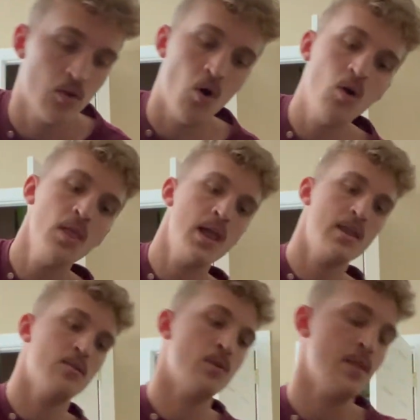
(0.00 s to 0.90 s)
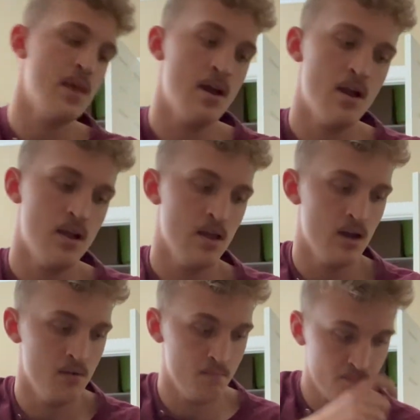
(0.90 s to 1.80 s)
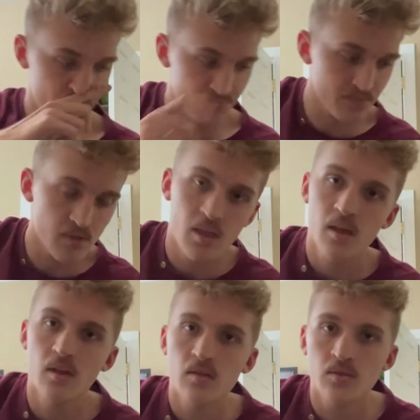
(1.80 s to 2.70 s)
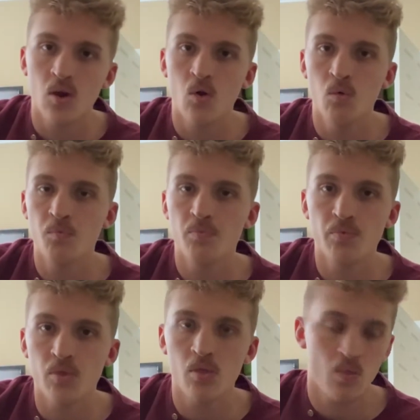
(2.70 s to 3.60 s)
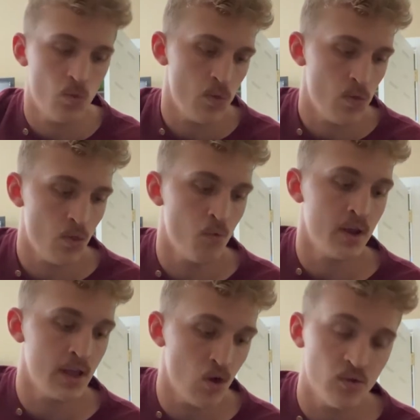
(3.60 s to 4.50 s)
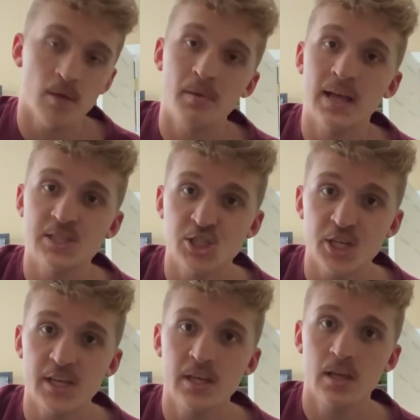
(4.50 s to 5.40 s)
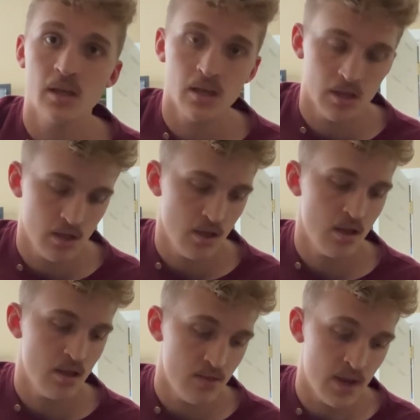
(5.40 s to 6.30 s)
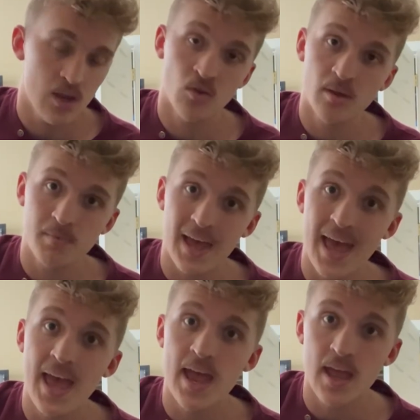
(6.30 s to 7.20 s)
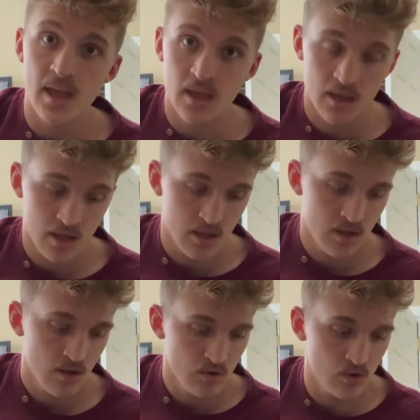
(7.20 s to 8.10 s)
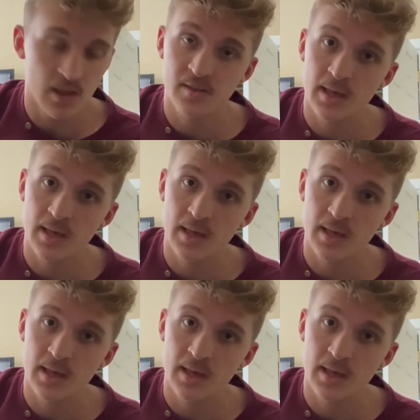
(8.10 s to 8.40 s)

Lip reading: That is right there. So when it goes up to that G, then it goes up to A, so that same